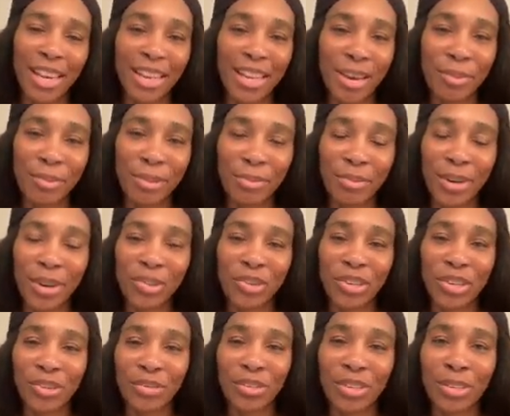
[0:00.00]
And that was what I
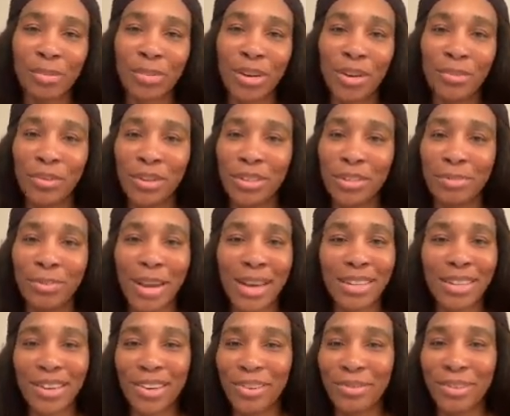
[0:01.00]
was nervous about. Once the
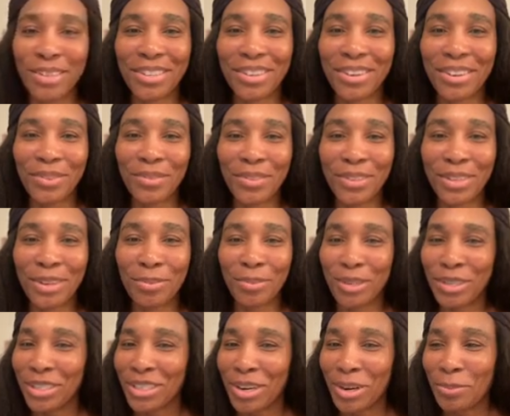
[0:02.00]
match started, I wasn't nervous
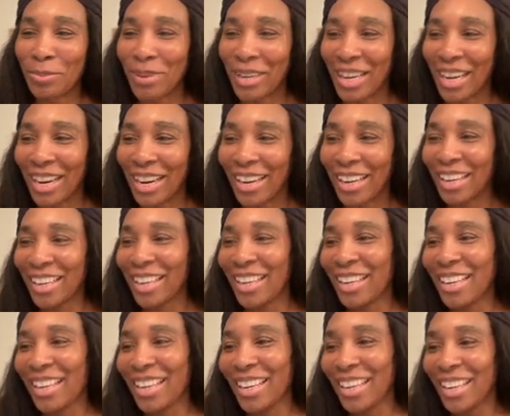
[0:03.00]
anymore. I started playing.
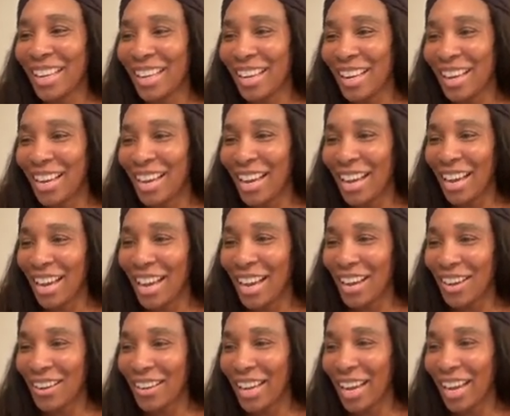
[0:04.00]

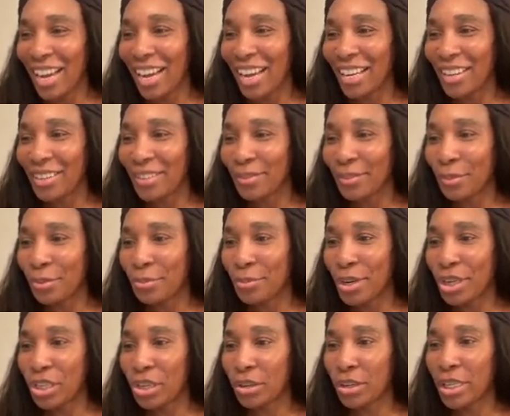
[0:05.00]
Okay,
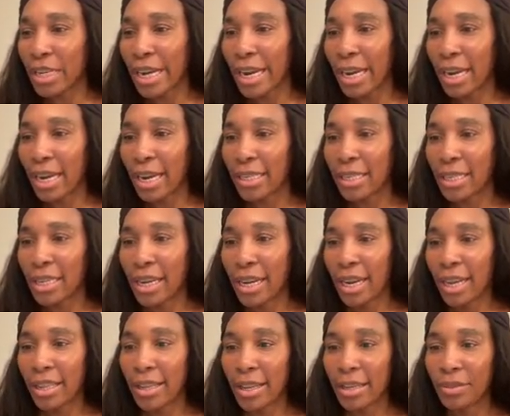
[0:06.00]
what's your diet like
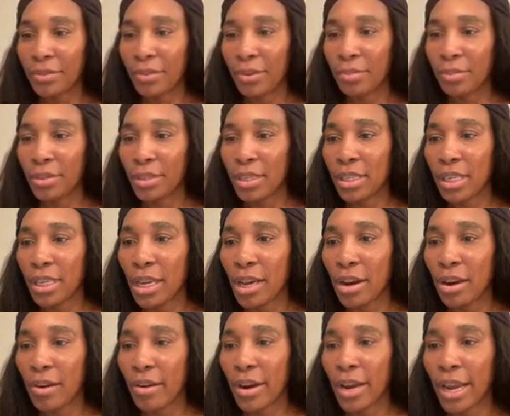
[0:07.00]
today? And that's from
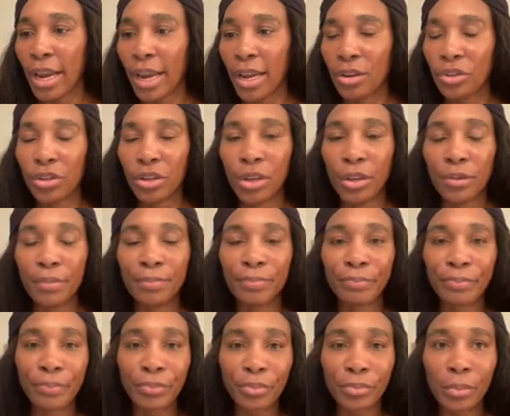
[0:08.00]
Tiara Angelo.
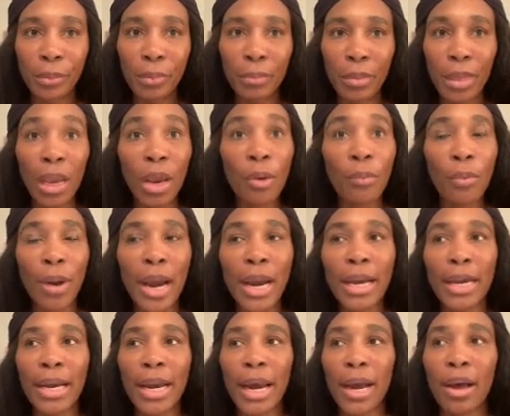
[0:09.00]

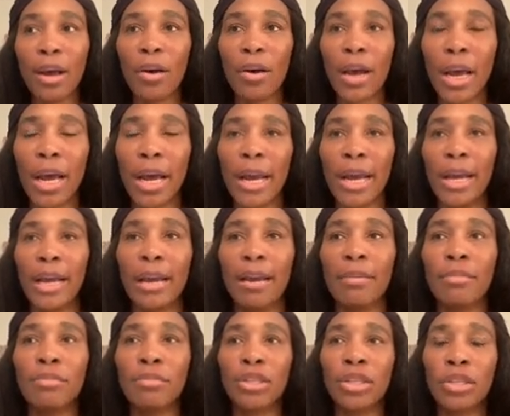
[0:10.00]
Right now, I
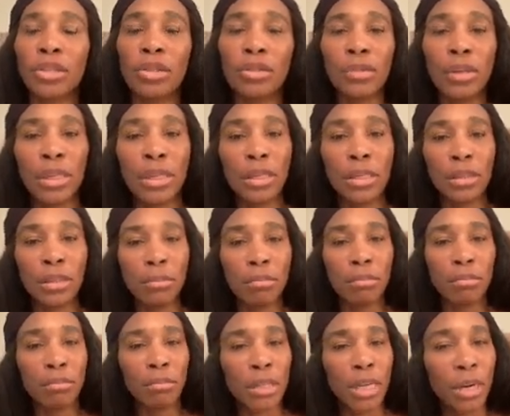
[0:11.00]
am just doing
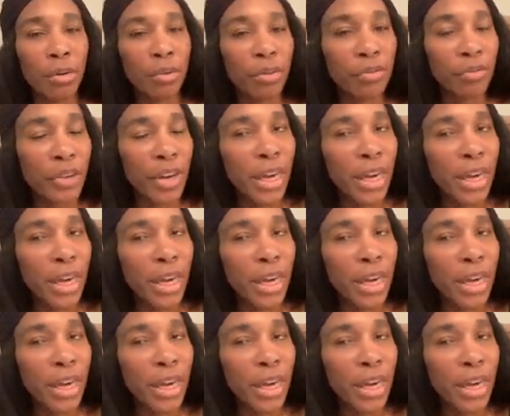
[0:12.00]
liquid